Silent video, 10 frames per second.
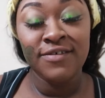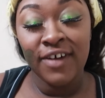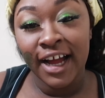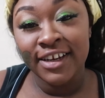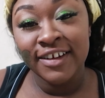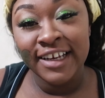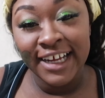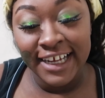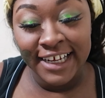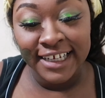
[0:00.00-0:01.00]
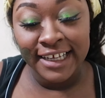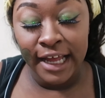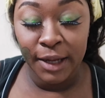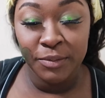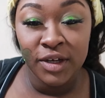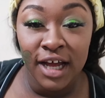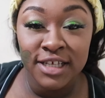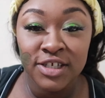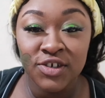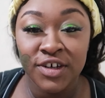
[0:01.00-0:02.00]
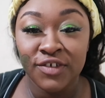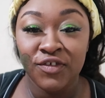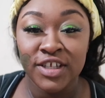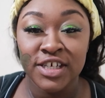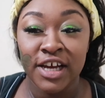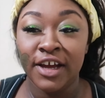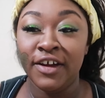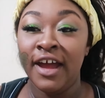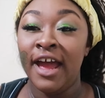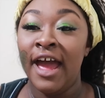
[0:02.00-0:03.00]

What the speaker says: final look. I hope you guys enjoyed the video,